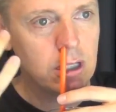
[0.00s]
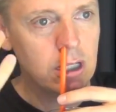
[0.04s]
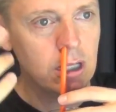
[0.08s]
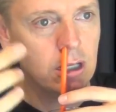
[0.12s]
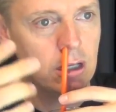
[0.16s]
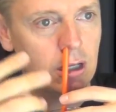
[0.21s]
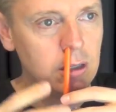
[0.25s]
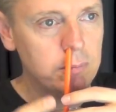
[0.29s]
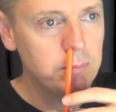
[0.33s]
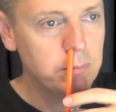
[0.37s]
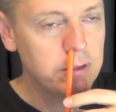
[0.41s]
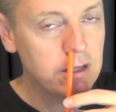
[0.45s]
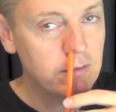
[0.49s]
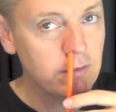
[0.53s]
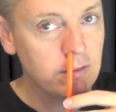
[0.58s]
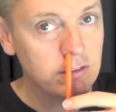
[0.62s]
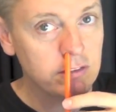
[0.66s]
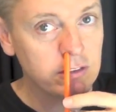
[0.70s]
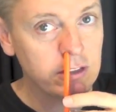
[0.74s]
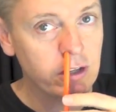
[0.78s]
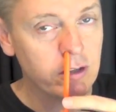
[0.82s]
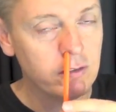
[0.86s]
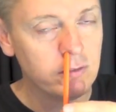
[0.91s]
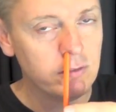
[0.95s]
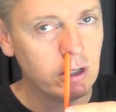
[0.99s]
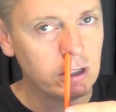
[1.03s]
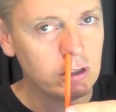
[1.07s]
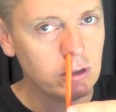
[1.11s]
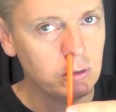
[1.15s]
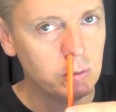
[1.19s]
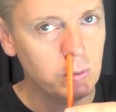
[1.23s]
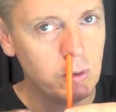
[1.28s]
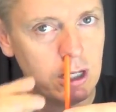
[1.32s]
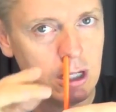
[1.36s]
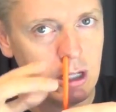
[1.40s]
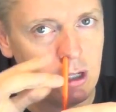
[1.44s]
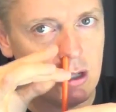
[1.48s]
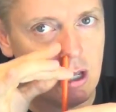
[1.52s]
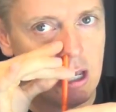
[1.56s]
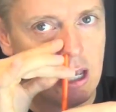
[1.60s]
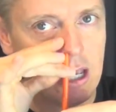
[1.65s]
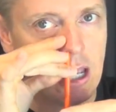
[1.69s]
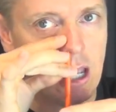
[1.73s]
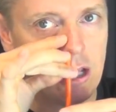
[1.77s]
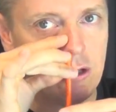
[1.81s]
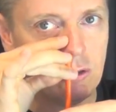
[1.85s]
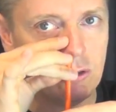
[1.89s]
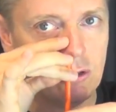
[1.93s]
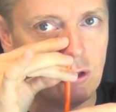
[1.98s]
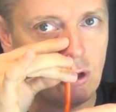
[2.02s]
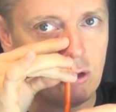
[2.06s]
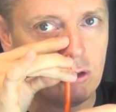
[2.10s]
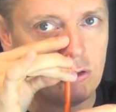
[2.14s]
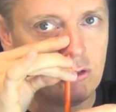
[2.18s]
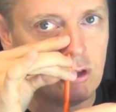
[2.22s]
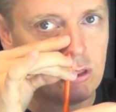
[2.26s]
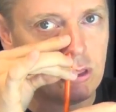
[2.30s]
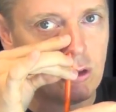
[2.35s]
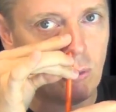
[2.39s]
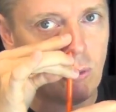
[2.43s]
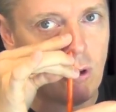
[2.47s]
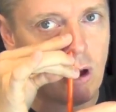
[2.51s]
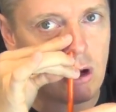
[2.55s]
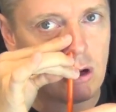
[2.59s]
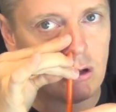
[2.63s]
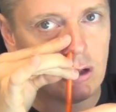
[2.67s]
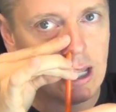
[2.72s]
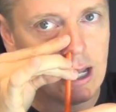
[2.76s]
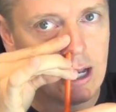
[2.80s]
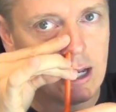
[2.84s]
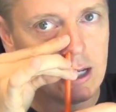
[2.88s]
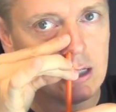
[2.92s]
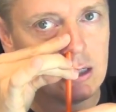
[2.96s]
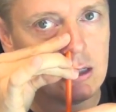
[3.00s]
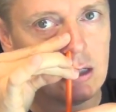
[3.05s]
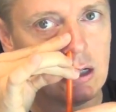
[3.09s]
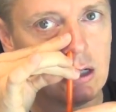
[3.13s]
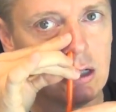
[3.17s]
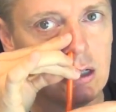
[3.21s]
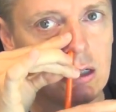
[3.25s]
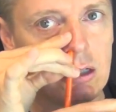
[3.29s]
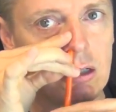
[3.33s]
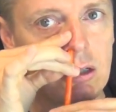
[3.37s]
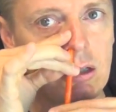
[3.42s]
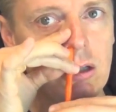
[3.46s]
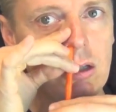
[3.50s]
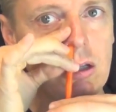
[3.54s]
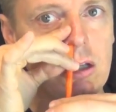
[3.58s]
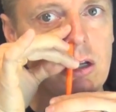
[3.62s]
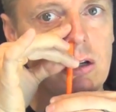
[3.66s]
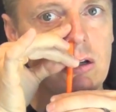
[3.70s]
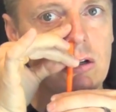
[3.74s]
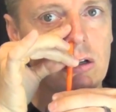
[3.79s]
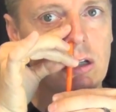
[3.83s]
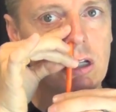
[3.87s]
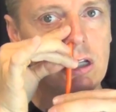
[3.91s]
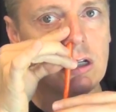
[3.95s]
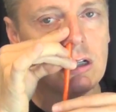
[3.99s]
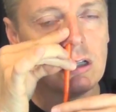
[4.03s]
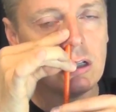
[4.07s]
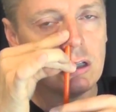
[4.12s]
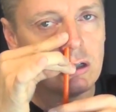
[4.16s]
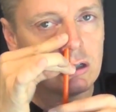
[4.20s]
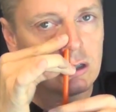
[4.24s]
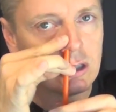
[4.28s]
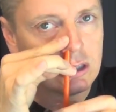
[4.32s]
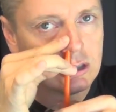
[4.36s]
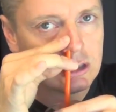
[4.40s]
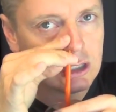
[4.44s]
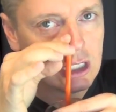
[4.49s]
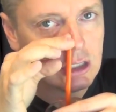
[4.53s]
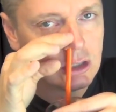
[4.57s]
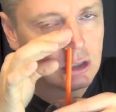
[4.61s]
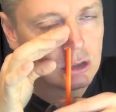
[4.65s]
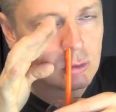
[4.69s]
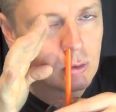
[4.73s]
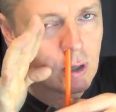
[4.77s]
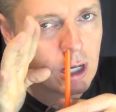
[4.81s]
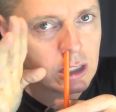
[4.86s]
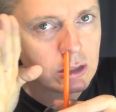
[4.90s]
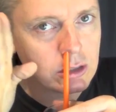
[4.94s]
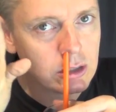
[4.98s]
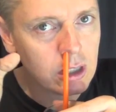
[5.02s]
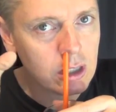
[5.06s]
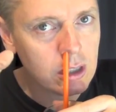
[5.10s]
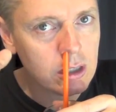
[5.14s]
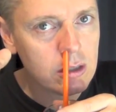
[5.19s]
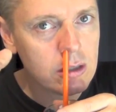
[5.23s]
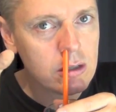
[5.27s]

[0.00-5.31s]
give it the sound effect as well. And you'll notice that the water line clearly changes. Watch.